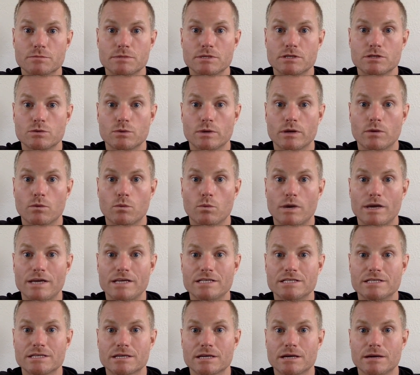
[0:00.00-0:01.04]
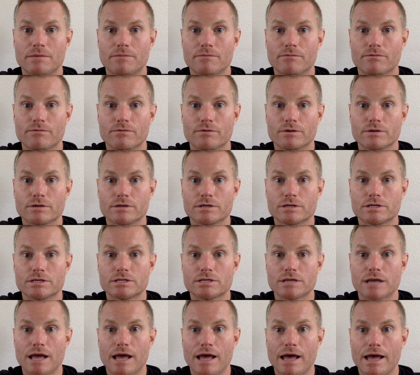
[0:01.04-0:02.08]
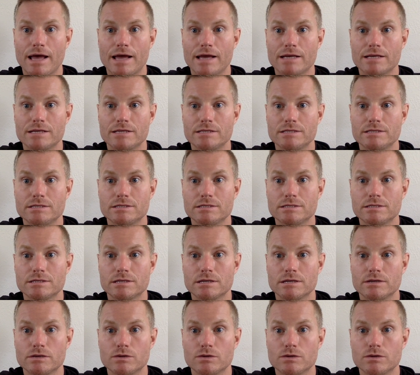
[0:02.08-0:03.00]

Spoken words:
between waist circumference and